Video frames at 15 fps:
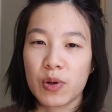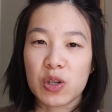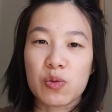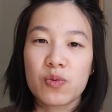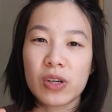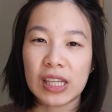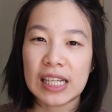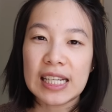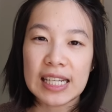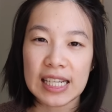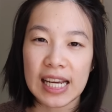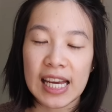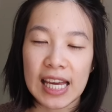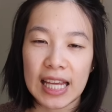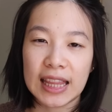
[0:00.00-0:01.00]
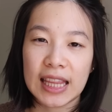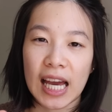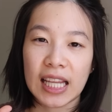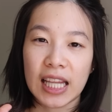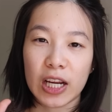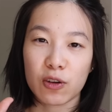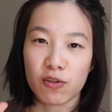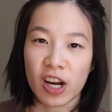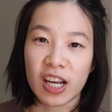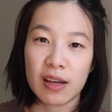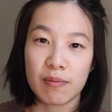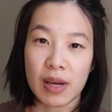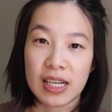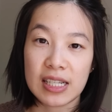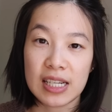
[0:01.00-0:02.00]
but you really need to hit that like
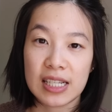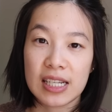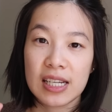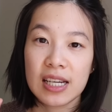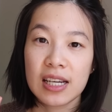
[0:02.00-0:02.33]
recommended